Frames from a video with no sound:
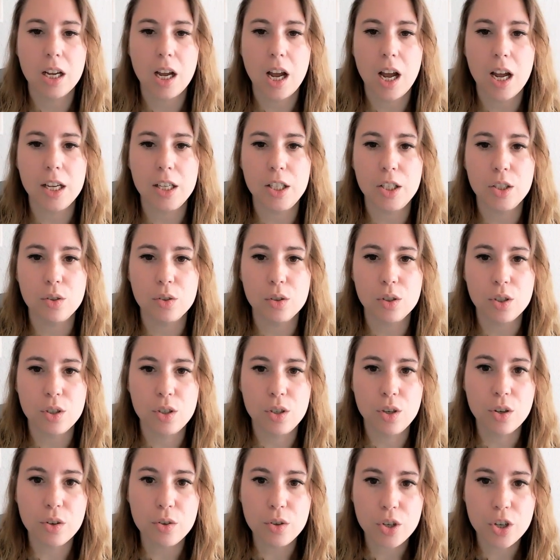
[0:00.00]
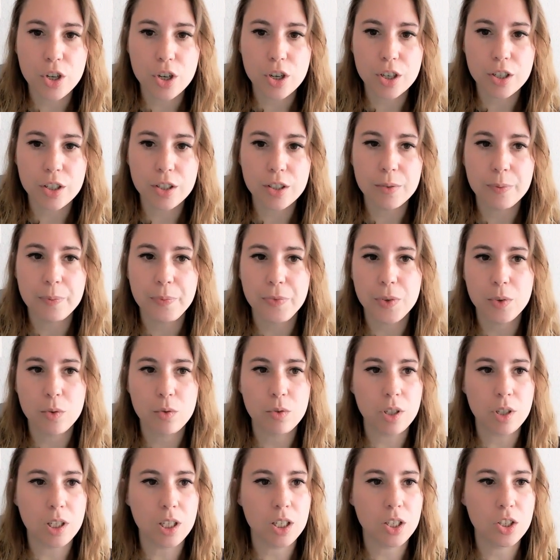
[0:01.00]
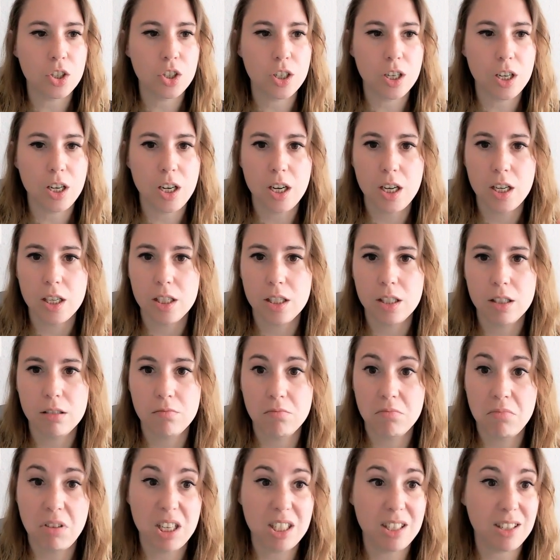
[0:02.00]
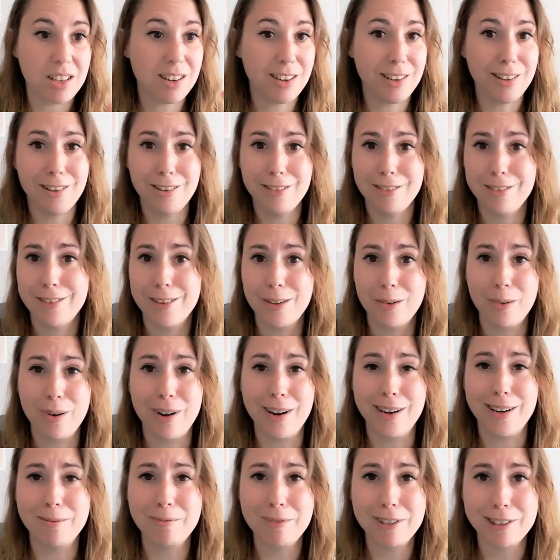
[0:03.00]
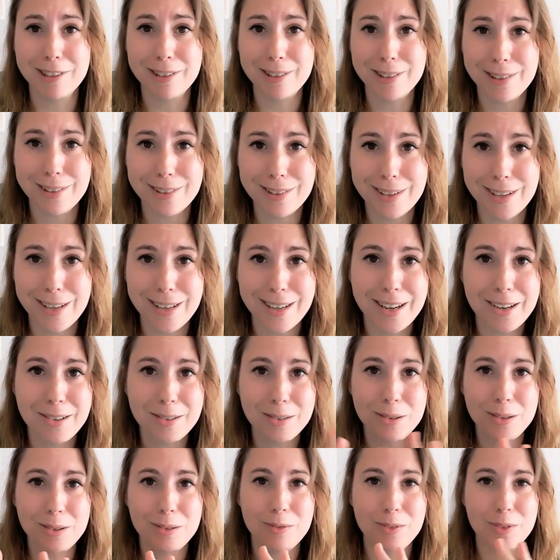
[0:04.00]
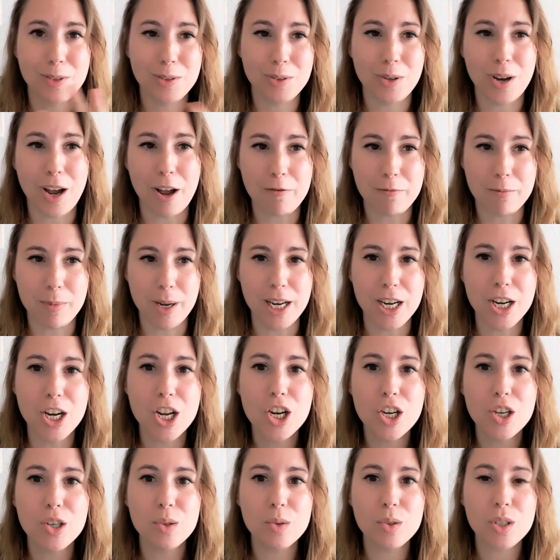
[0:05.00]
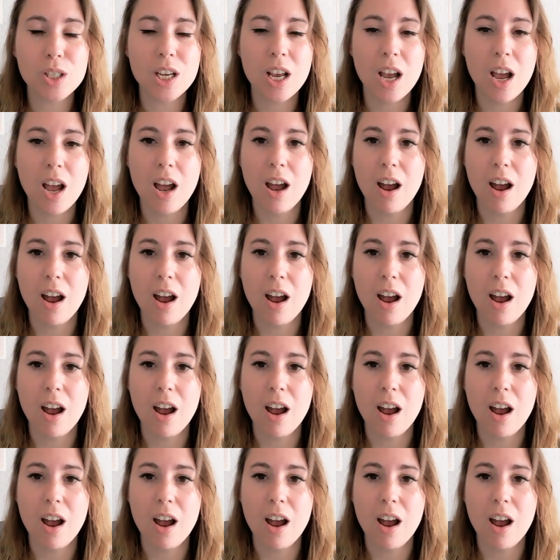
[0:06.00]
I use Notion, which is basically the one I'm using right now to have my notes.